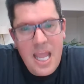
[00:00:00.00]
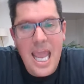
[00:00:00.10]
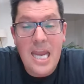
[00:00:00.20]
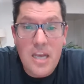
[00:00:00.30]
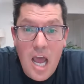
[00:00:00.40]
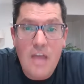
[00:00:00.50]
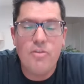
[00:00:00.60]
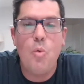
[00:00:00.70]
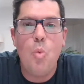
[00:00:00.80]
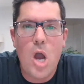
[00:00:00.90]
and not
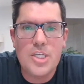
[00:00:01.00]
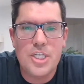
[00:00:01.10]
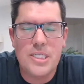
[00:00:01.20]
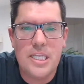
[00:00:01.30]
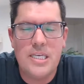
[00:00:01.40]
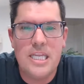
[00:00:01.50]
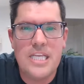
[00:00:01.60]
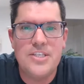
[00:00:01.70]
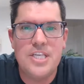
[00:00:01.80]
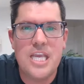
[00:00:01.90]
the Washington, D
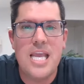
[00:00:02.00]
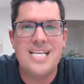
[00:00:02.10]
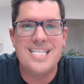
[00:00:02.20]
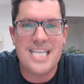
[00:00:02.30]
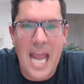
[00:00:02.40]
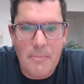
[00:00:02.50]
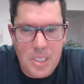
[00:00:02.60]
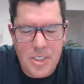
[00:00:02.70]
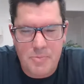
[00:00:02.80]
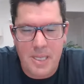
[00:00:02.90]
C
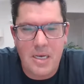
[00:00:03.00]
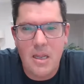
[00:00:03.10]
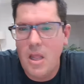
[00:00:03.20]
establishment.